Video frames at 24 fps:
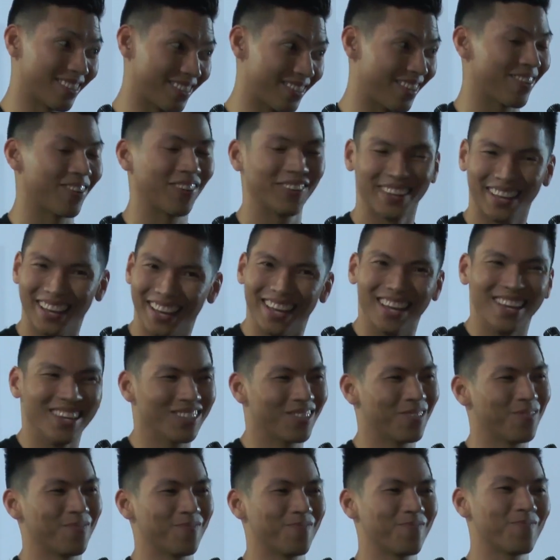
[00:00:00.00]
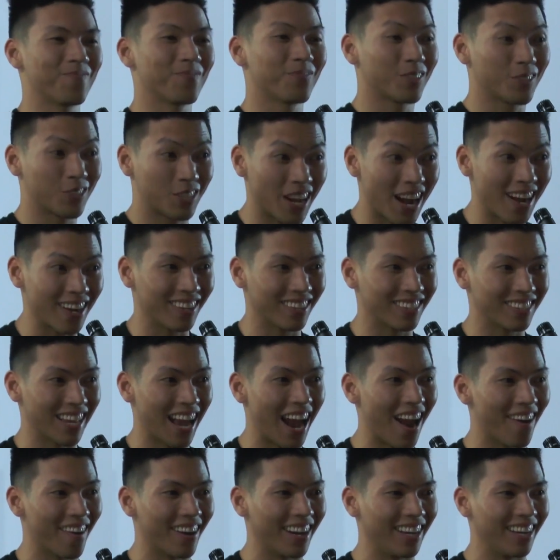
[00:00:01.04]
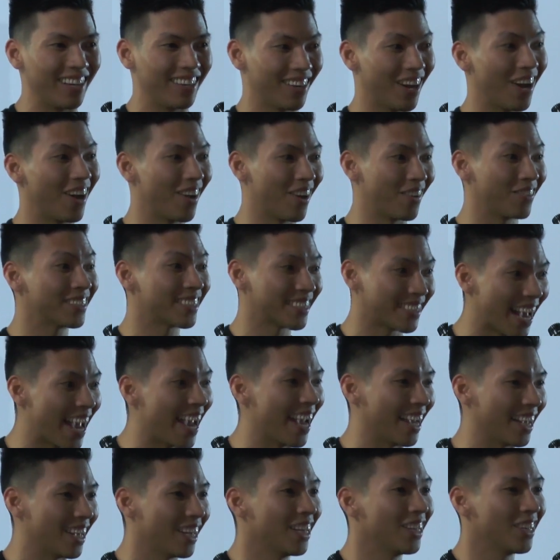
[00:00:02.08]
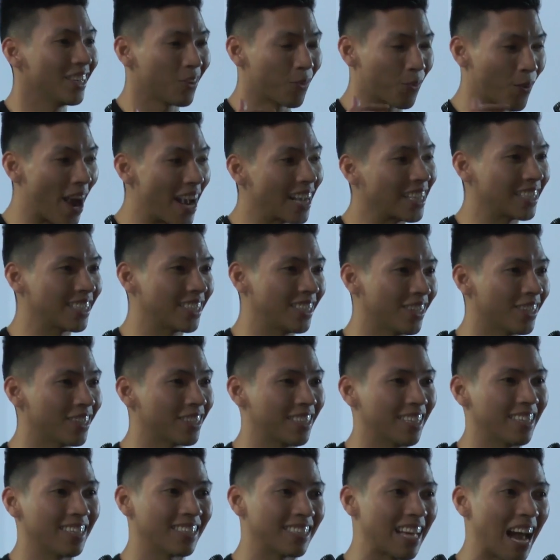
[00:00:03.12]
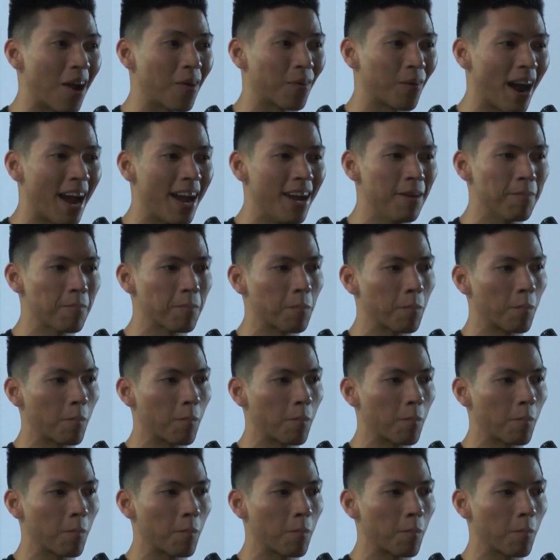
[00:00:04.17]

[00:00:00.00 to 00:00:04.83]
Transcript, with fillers: the, Secretary of State. Rex Tillerson, is that right?